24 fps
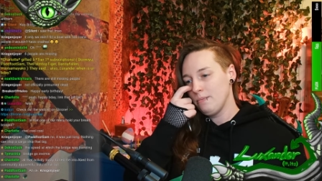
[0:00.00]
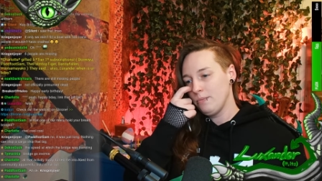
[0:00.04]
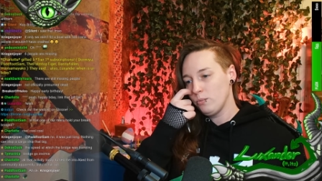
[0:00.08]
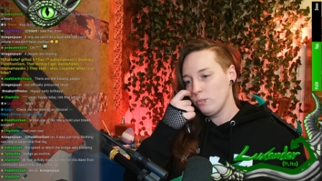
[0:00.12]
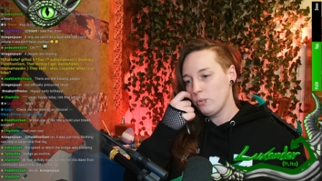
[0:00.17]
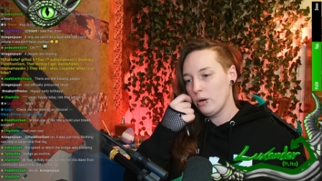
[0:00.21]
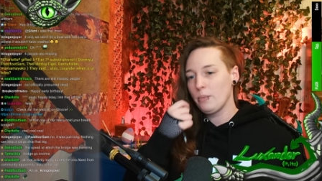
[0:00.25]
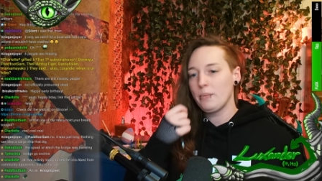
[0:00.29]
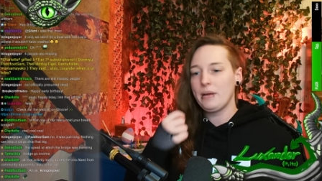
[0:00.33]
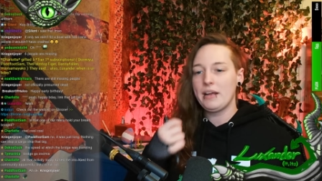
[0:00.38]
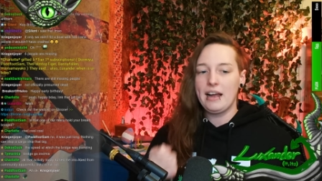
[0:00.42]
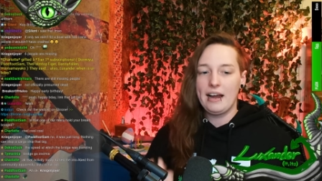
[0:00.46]

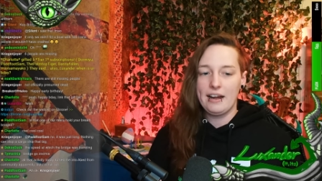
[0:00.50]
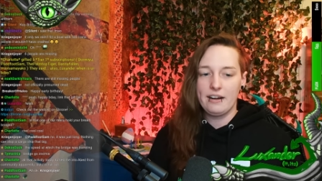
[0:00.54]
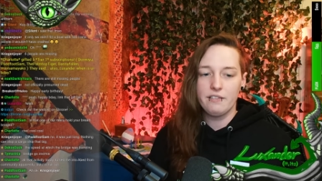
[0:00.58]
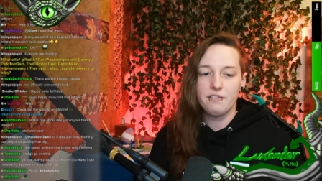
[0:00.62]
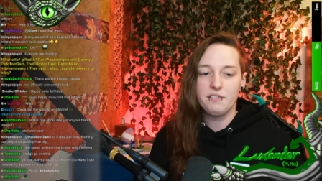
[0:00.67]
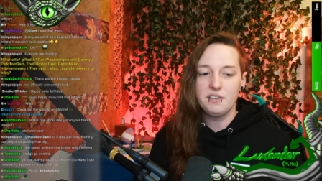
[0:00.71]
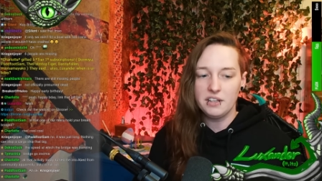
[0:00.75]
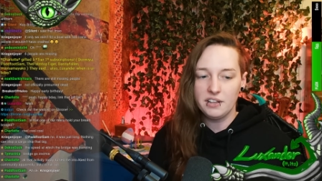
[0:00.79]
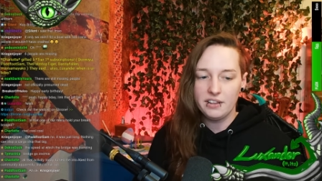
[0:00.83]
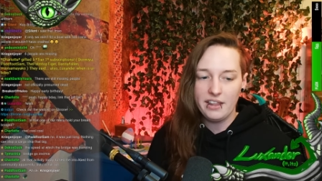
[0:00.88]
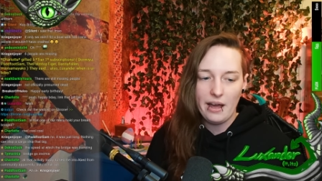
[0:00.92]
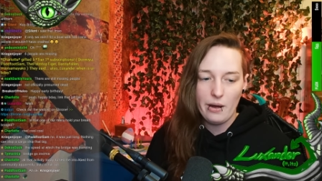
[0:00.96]
where we kind of
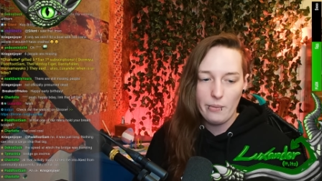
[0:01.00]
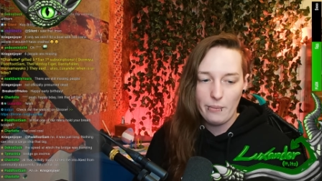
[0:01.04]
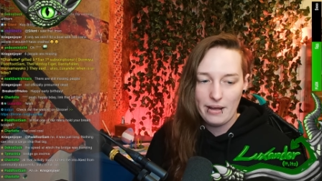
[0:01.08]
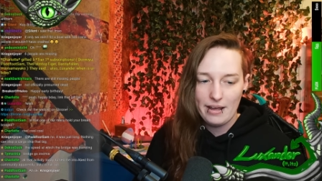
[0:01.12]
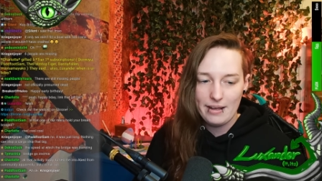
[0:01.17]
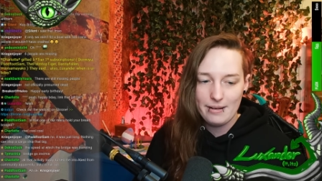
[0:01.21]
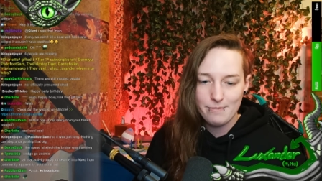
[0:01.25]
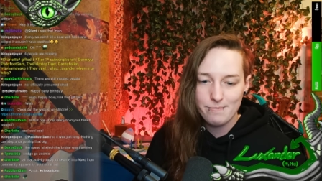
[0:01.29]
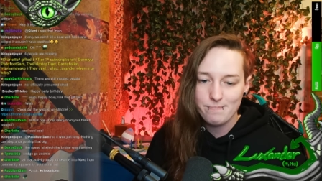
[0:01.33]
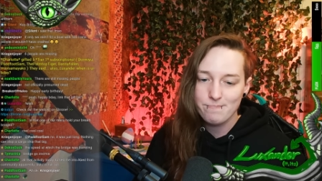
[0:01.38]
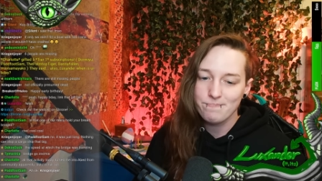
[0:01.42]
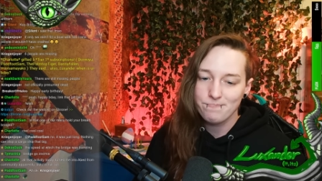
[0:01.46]
feel that
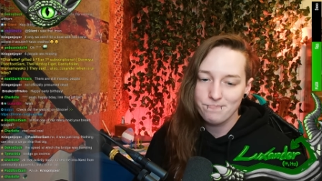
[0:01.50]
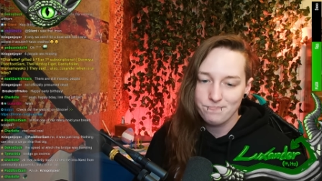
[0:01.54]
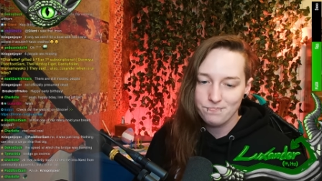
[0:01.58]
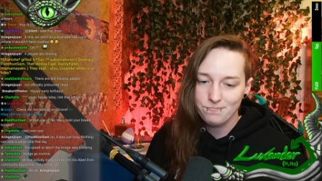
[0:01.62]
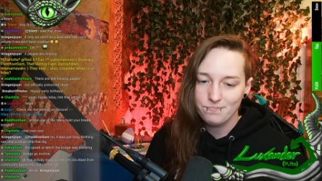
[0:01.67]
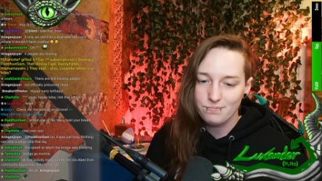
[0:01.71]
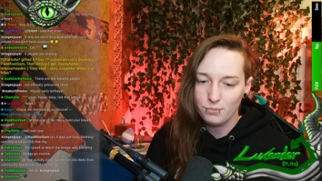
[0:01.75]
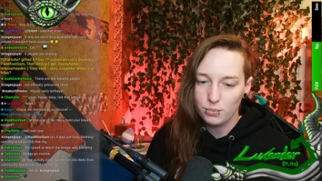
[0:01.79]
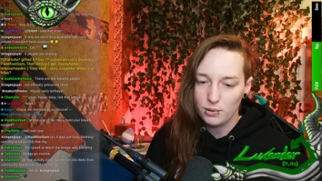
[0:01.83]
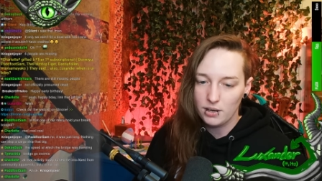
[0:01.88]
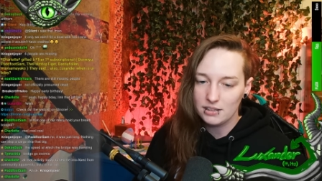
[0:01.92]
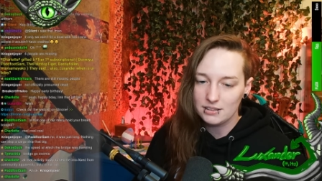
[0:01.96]
way,
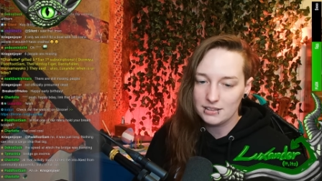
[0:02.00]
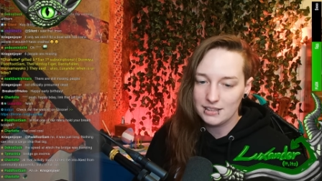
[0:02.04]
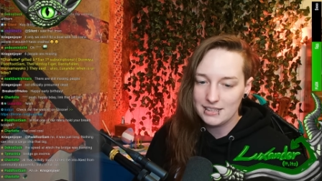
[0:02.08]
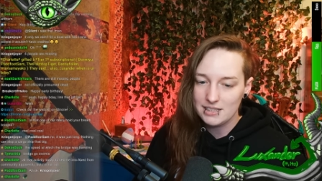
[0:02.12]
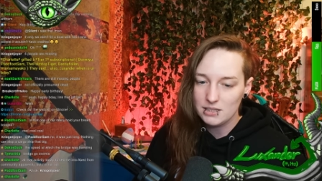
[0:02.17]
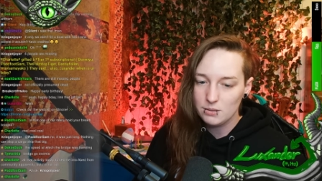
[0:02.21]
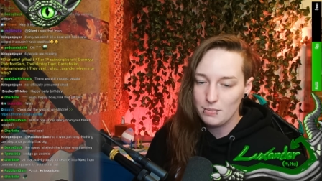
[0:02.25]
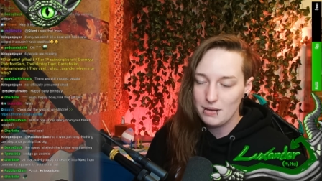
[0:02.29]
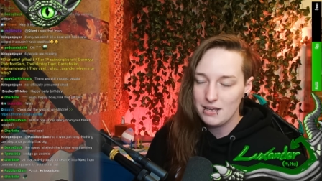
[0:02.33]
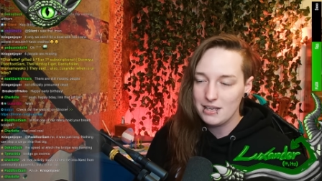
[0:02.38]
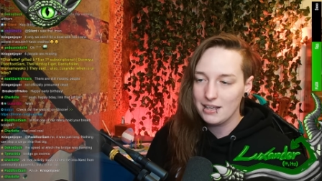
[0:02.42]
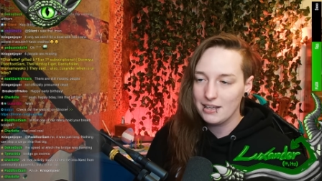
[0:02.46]
broadly
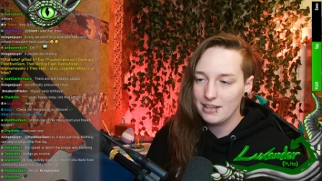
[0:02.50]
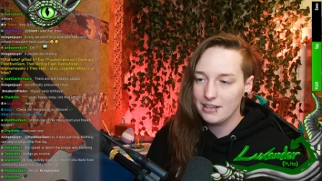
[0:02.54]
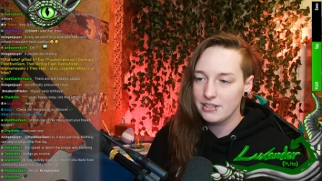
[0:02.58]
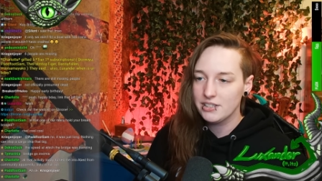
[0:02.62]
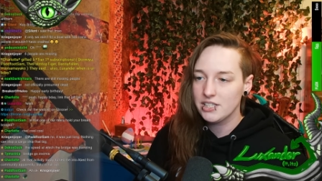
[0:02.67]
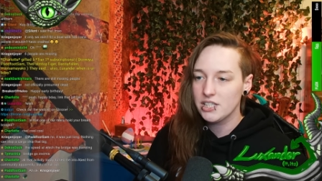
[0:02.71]
speaking.